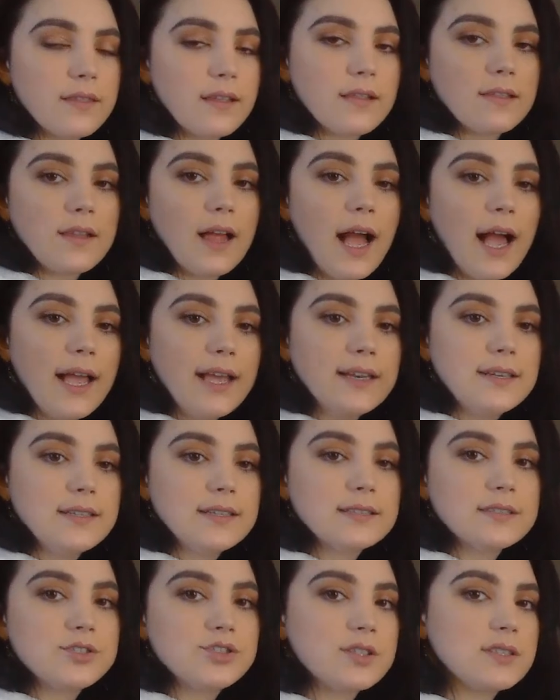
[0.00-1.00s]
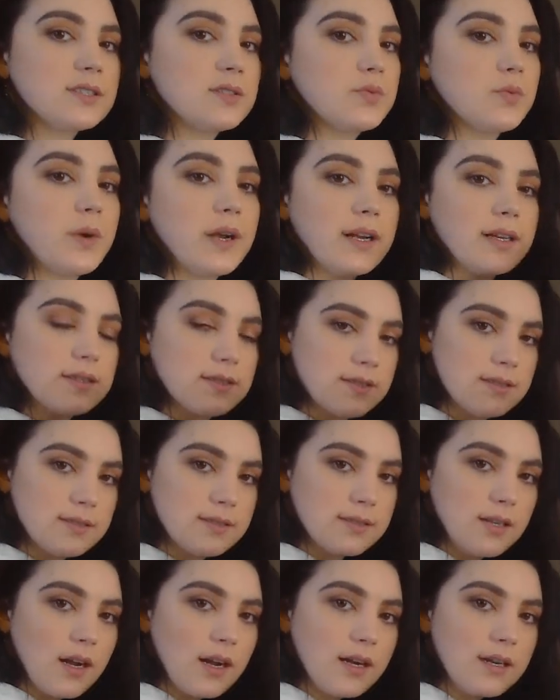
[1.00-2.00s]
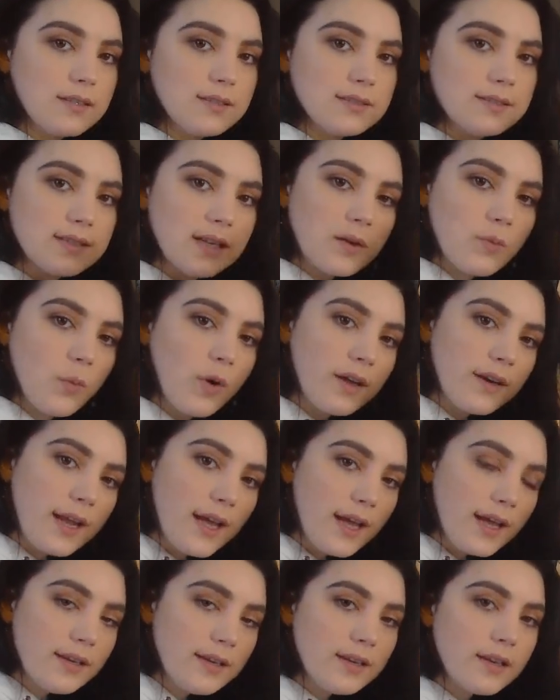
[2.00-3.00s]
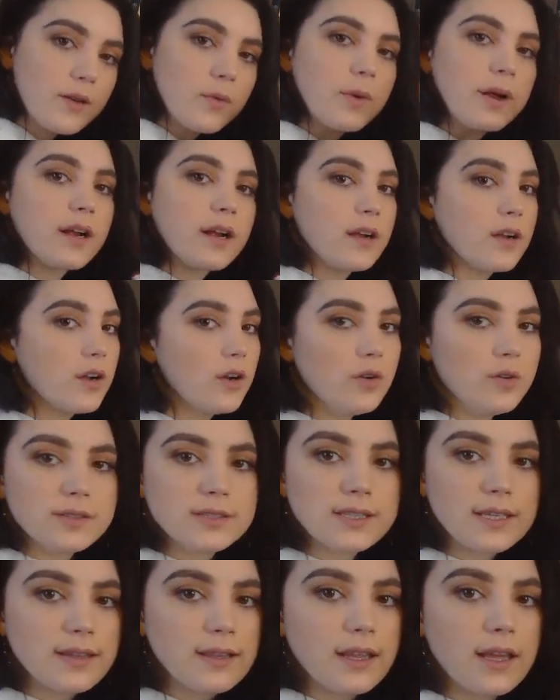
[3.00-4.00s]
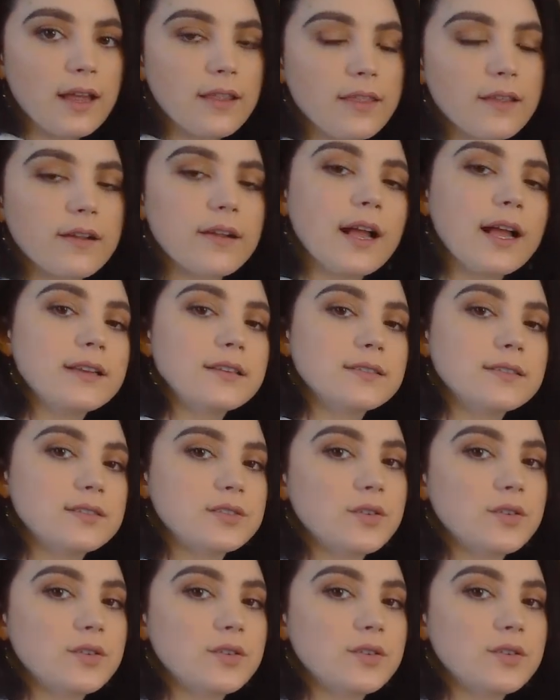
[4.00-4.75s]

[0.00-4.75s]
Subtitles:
The line is just where it starts on one end and where it goes on the other end.